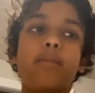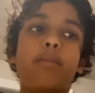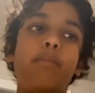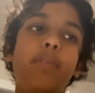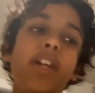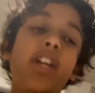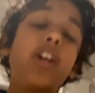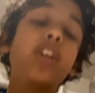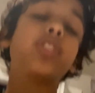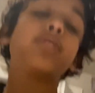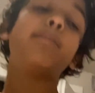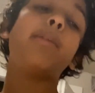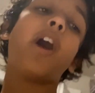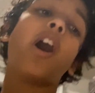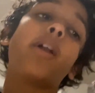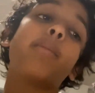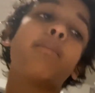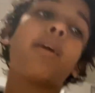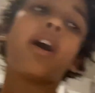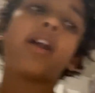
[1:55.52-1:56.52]
Because
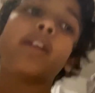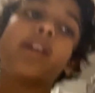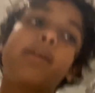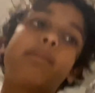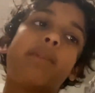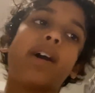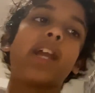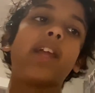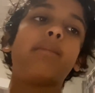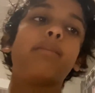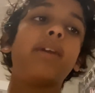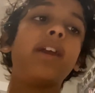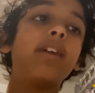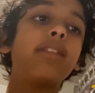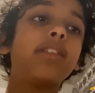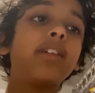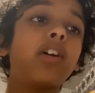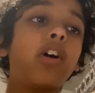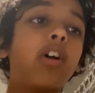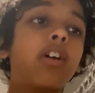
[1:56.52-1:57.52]
Bon bon, my
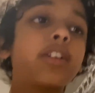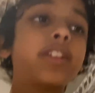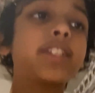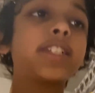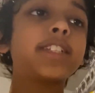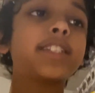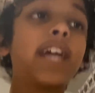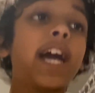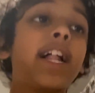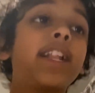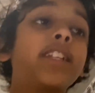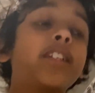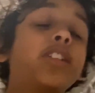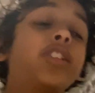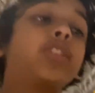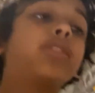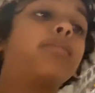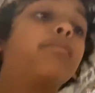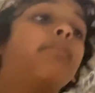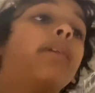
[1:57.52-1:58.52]
amazing arts and
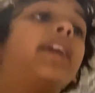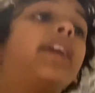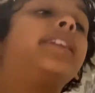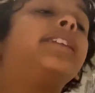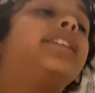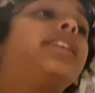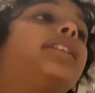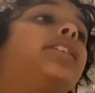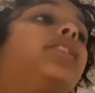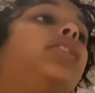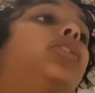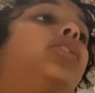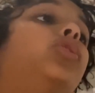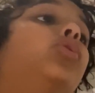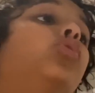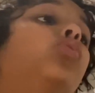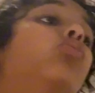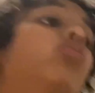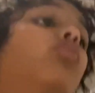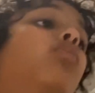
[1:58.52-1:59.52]
talents make
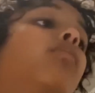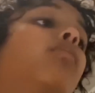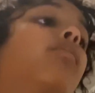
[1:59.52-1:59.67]
you.